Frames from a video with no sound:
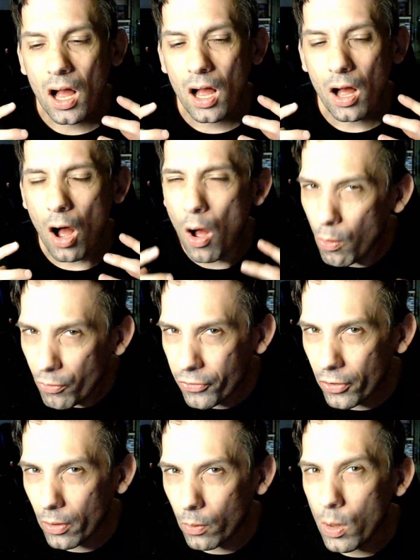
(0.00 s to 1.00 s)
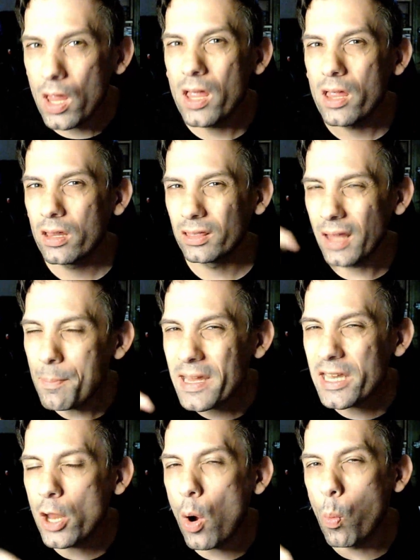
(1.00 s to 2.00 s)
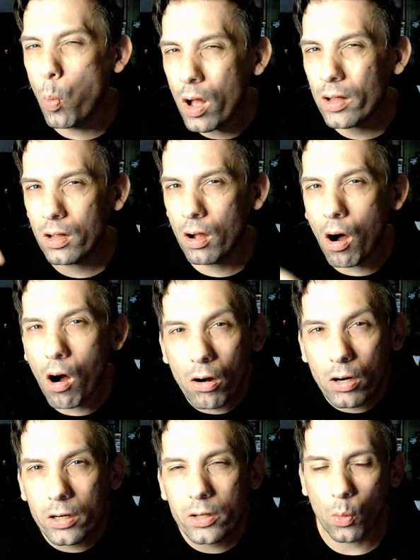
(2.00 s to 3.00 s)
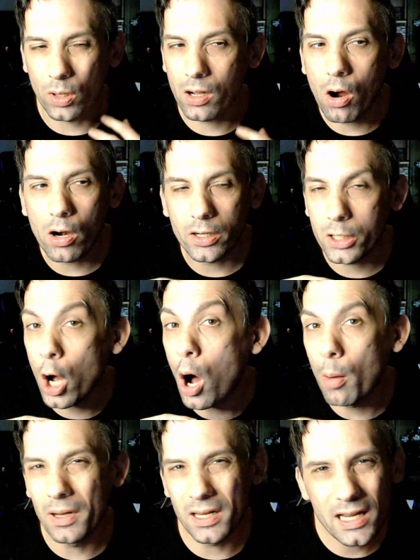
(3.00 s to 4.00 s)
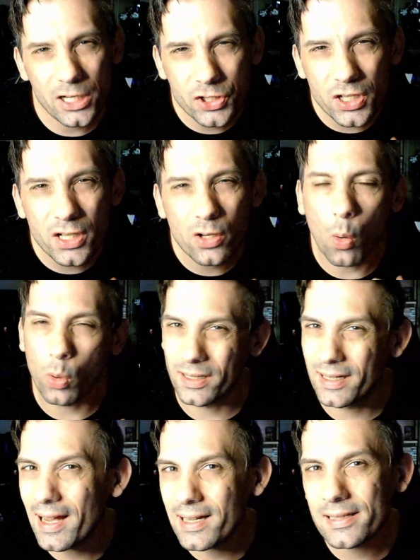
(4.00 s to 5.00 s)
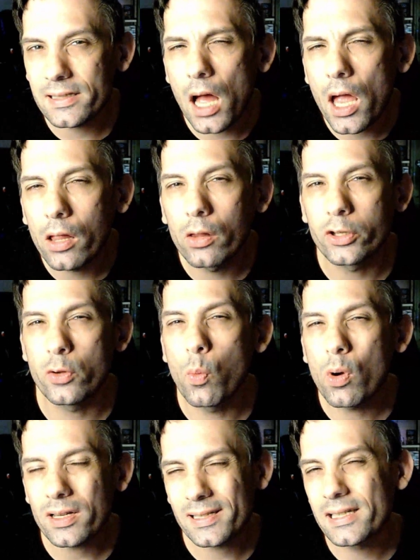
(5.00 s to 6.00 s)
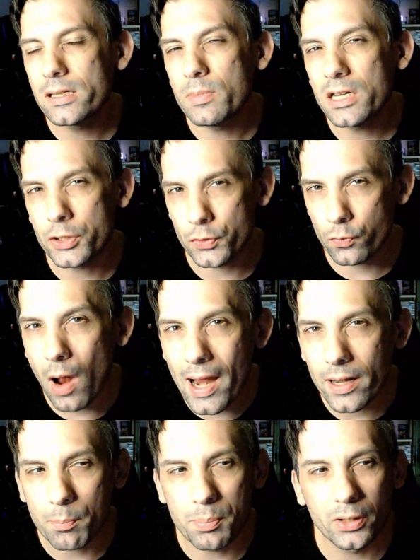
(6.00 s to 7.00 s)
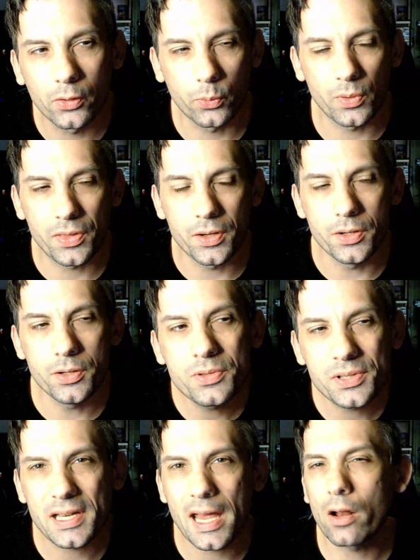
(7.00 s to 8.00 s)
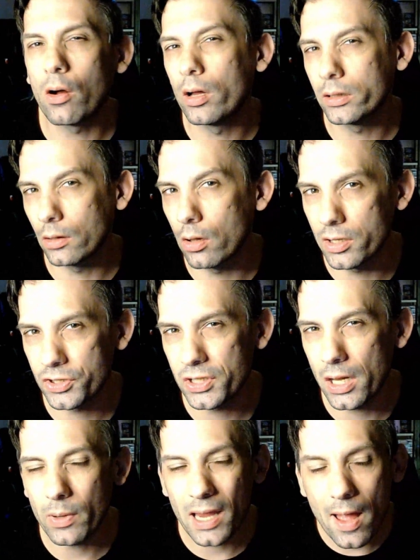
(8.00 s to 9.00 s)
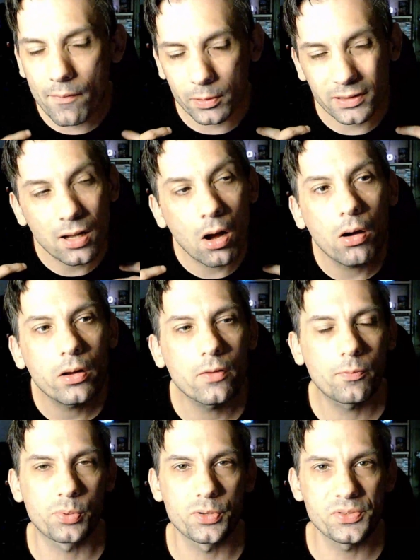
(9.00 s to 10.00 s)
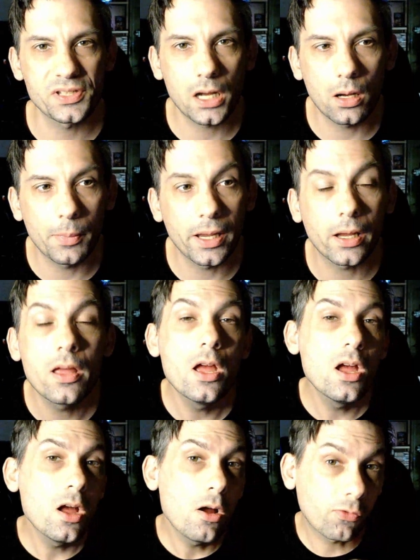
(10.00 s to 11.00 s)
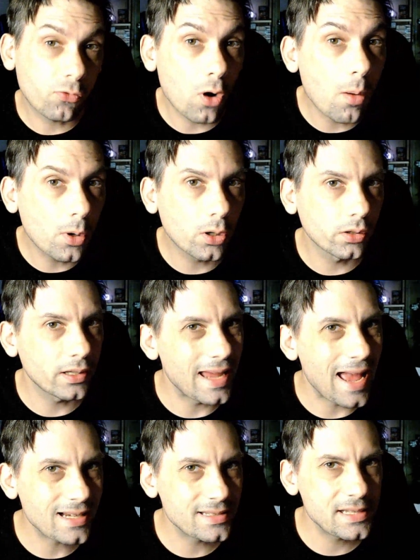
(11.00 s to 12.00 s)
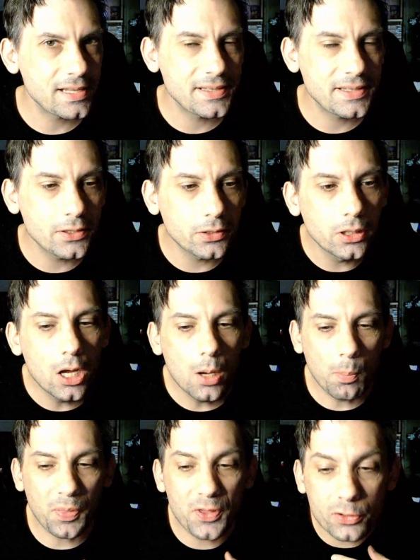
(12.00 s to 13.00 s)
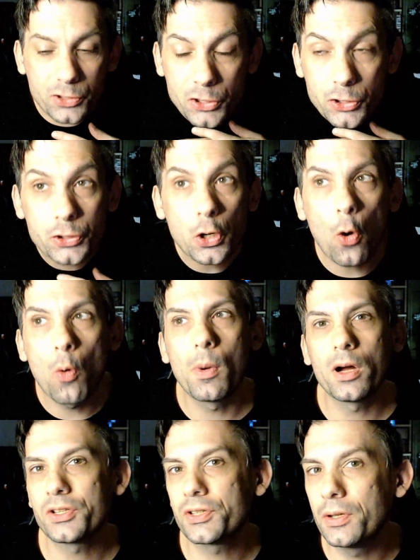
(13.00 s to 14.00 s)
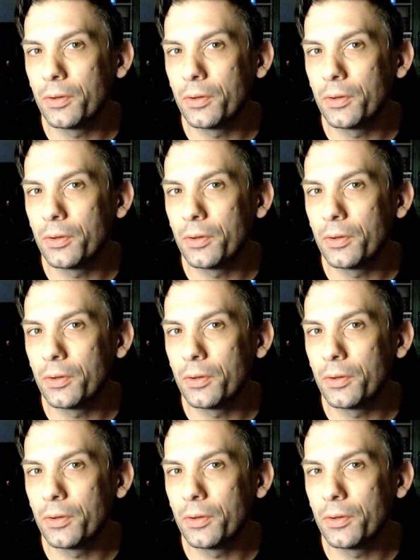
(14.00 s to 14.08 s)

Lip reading: Also, let me know what card or card combination or deck style you want to see me try to build with the new set on launch day. We have a ton of brews coming from early access still, but there's so much still to